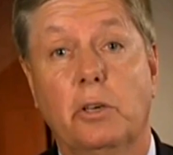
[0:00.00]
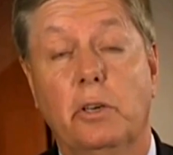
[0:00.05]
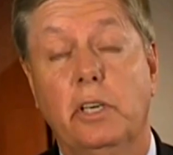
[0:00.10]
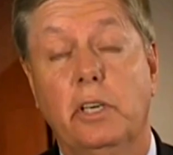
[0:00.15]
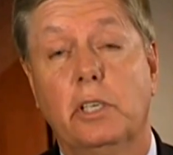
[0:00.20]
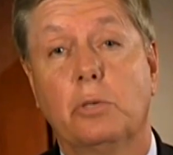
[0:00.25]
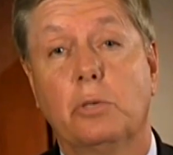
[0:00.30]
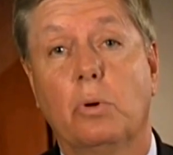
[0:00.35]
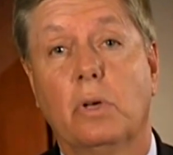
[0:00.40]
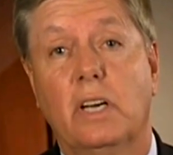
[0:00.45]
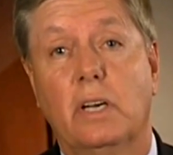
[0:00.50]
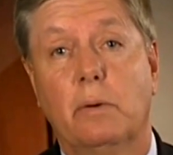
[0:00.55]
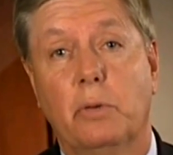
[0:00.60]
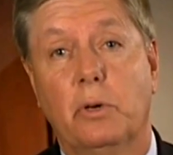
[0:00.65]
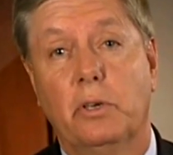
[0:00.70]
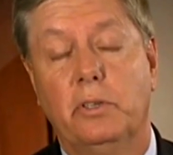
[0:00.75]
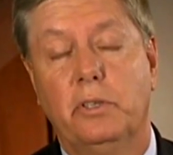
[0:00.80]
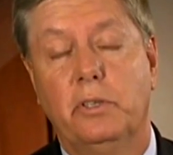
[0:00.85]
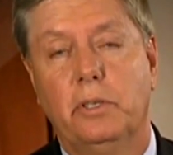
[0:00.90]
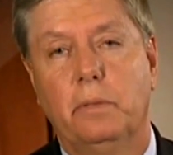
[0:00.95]
So here's what I'm
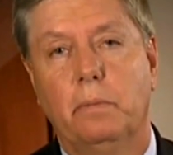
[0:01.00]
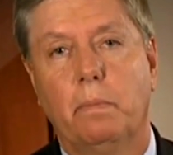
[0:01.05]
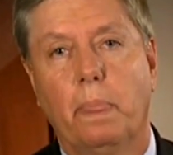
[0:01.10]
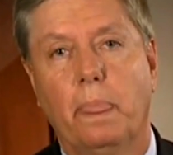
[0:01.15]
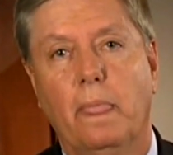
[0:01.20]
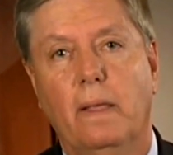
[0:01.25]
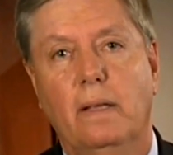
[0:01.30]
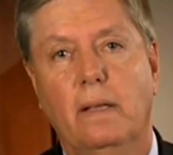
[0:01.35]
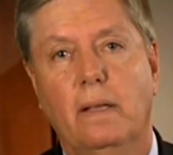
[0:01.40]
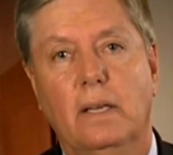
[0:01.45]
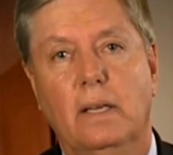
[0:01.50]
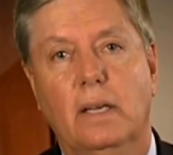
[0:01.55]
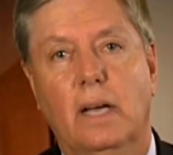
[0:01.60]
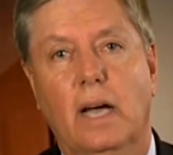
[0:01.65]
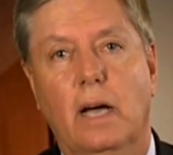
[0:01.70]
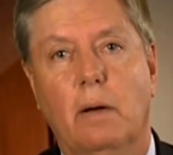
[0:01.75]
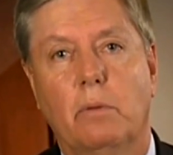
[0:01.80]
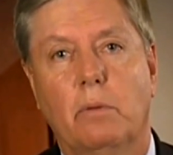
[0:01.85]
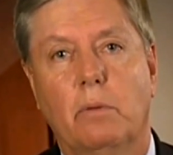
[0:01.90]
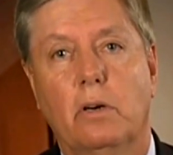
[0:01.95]
going to do.
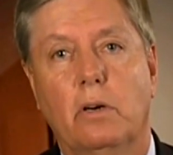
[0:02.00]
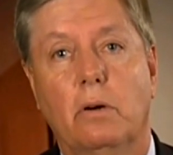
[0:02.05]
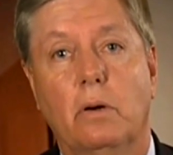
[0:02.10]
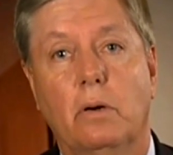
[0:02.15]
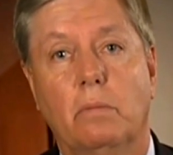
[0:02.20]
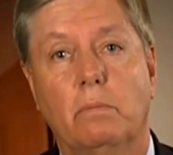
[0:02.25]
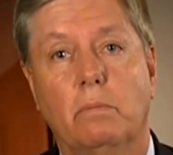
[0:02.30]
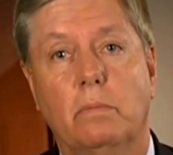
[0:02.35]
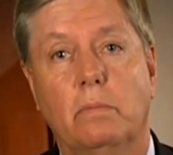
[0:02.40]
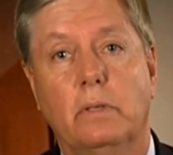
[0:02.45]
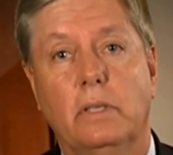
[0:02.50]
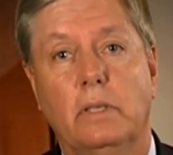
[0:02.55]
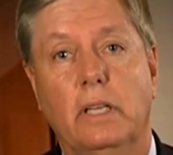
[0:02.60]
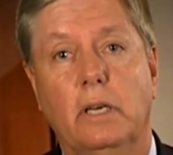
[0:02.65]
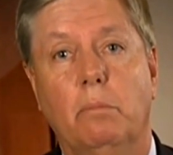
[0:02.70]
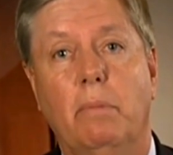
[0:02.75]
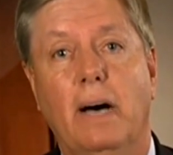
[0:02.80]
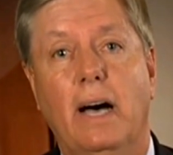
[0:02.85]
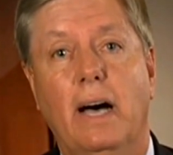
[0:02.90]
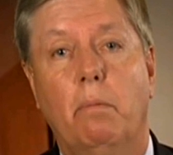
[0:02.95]
I'm going to
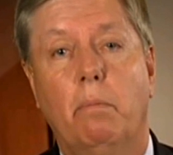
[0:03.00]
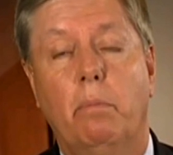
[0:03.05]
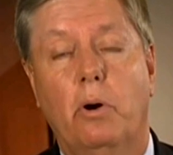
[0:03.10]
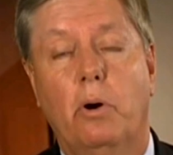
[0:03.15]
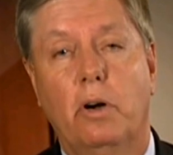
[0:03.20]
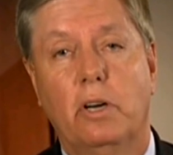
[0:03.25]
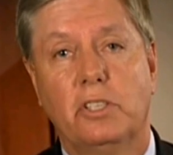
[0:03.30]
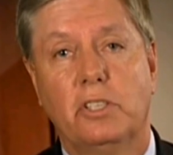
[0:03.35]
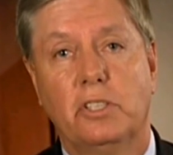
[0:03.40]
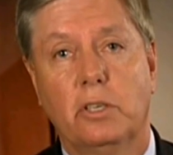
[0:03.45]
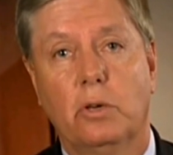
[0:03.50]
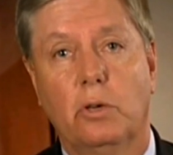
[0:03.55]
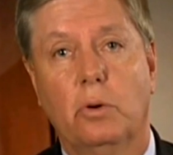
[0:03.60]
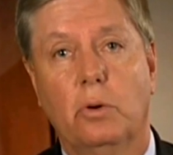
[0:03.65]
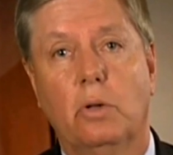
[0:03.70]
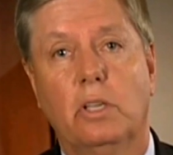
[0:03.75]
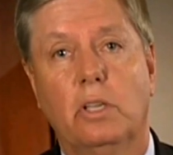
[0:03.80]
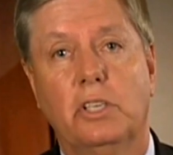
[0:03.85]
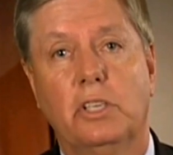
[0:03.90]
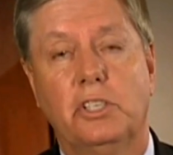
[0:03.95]
get a bipartisan
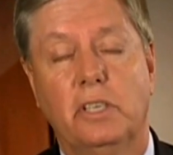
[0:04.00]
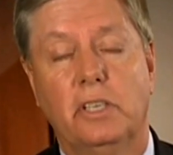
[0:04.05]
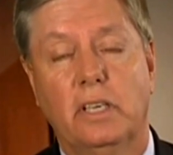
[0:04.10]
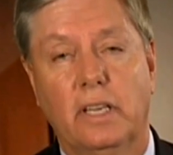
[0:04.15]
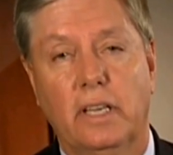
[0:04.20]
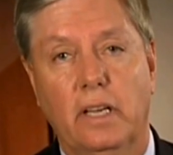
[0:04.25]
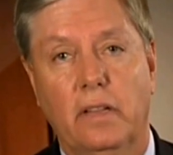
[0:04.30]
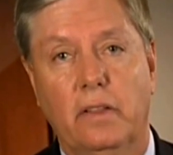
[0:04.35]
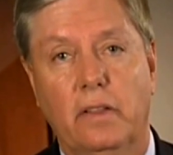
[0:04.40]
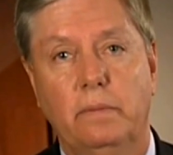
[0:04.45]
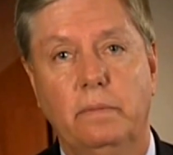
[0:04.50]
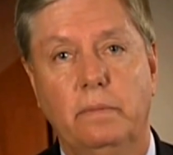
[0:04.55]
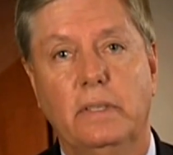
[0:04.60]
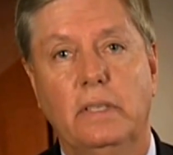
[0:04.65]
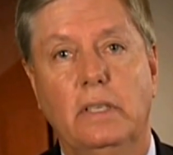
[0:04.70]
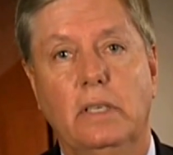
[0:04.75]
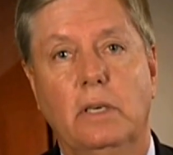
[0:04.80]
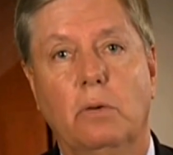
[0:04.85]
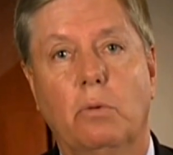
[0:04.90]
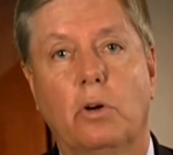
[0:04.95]
coalition together.
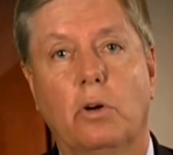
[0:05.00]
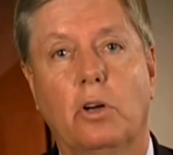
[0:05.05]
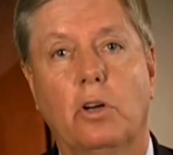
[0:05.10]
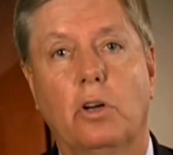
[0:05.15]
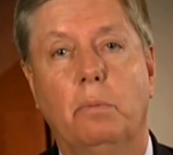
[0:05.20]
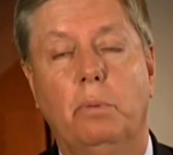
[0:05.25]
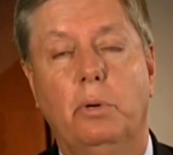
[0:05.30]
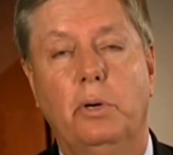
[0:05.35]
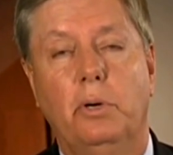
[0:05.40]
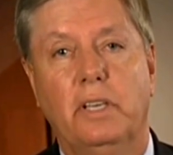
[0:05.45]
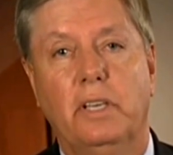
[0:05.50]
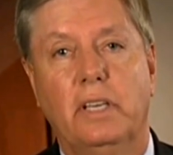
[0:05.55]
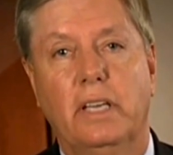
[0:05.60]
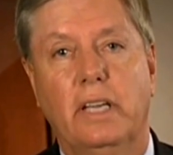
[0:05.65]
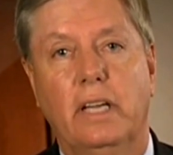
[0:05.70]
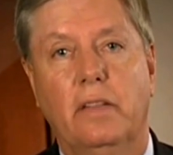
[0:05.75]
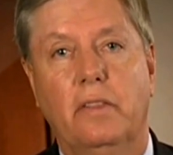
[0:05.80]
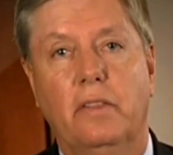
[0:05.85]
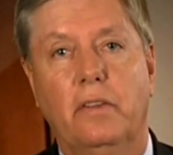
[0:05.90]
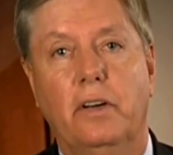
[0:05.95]
We're going to put
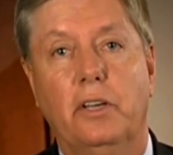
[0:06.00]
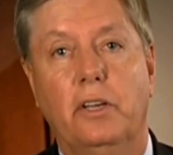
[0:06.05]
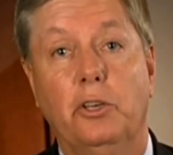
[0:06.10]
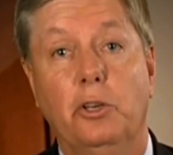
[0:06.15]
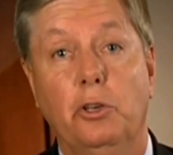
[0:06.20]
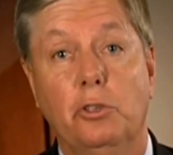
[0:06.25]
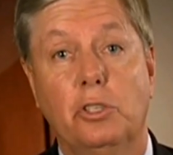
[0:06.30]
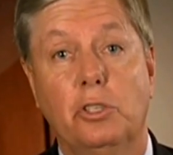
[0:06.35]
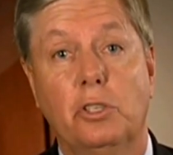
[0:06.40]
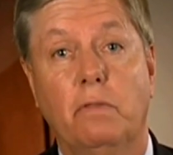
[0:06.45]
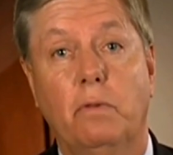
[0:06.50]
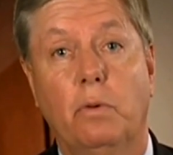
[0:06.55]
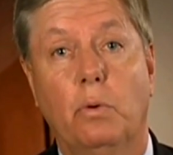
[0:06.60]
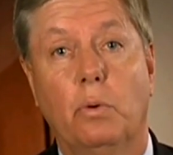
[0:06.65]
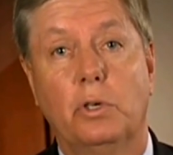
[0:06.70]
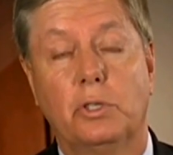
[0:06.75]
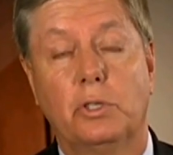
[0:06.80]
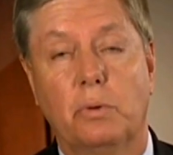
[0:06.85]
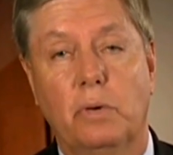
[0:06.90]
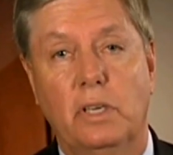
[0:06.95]
together a use of
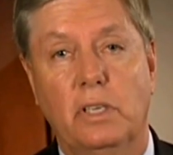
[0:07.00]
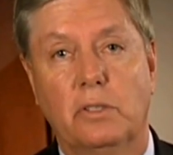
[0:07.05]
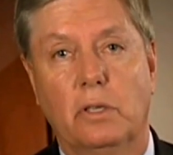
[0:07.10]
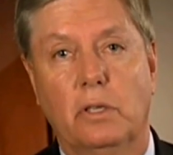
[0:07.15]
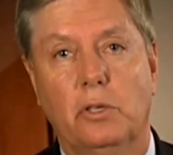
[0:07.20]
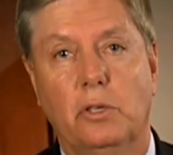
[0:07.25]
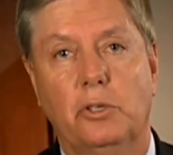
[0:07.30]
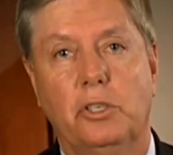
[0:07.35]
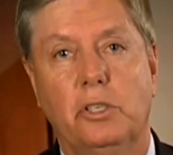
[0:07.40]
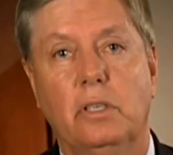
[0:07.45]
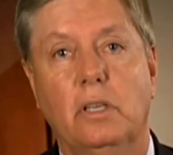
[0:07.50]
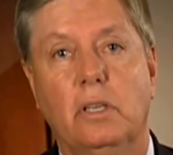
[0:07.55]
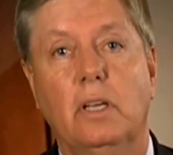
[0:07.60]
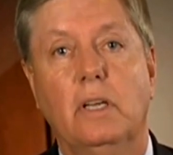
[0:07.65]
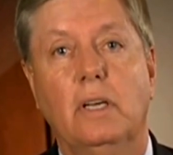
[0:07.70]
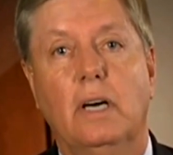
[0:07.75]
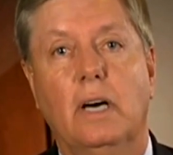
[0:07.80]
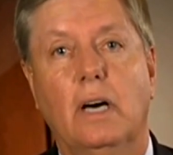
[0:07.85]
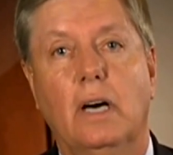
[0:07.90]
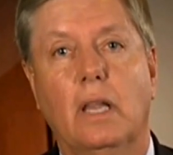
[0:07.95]
force resolution
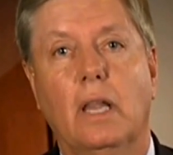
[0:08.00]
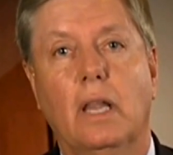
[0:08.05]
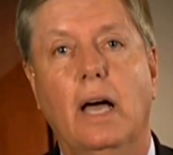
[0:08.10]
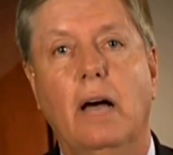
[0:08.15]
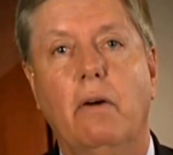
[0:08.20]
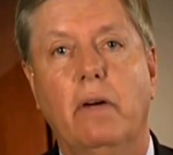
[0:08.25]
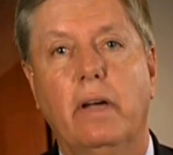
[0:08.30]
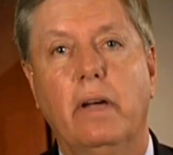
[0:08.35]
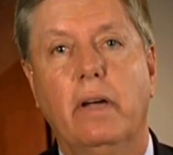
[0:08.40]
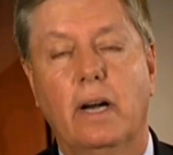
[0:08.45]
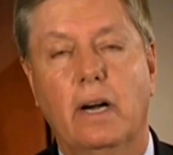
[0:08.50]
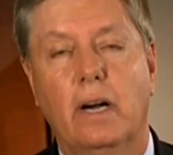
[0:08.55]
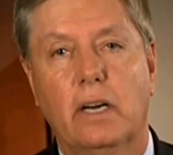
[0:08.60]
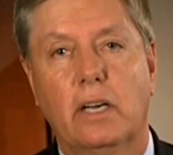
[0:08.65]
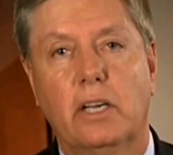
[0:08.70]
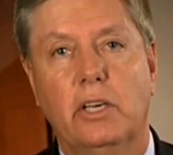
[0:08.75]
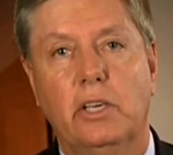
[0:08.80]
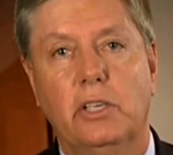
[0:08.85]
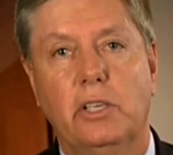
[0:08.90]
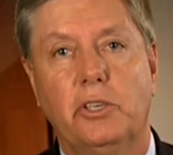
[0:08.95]
allowing
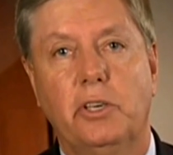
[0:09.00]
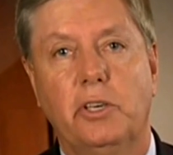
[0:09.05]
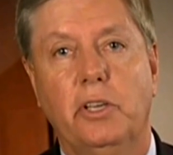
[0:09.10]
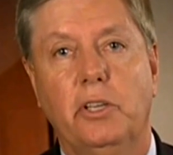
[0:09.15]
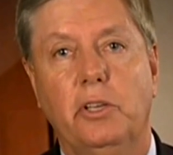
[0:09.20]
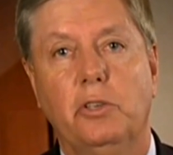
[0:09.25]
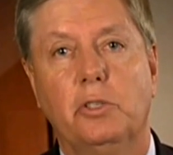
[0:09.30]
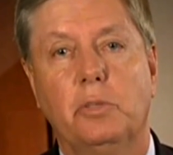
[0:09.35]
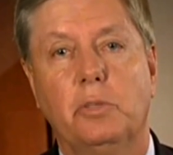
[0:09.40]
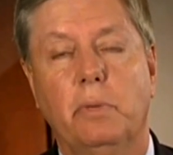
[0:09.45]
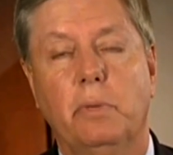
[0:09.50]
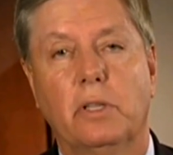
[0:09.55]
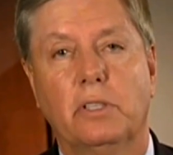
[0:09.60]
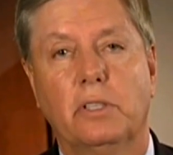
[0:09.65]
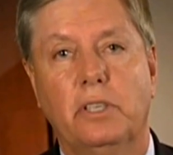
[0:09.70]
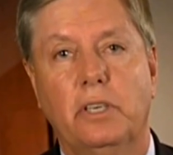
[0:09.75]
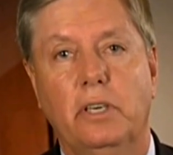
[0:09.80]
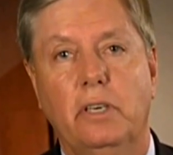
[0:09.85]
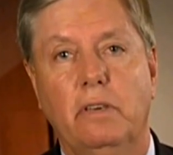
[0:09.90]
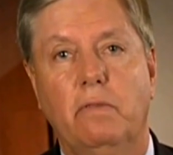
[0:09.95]
our country to use
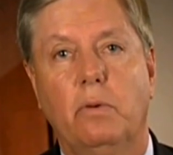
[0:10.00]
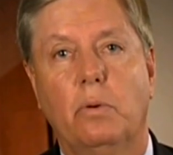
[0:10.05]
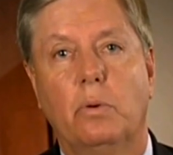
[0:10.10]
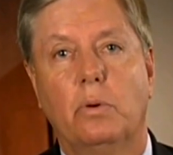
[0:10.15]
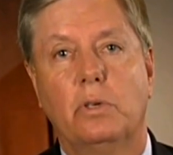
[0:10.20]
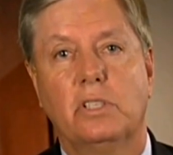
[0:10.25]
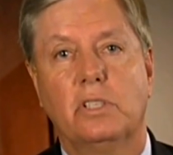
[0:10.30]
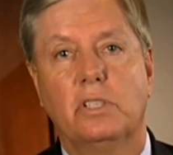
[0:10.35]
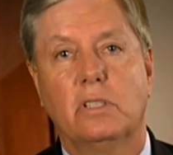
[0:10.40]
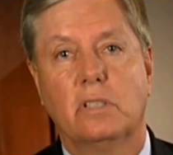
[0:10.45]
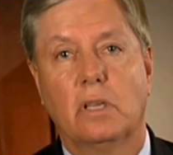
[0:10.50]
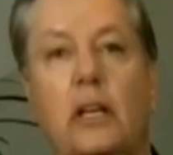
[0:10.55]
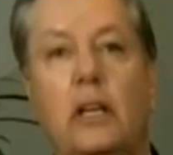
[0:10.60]
military force.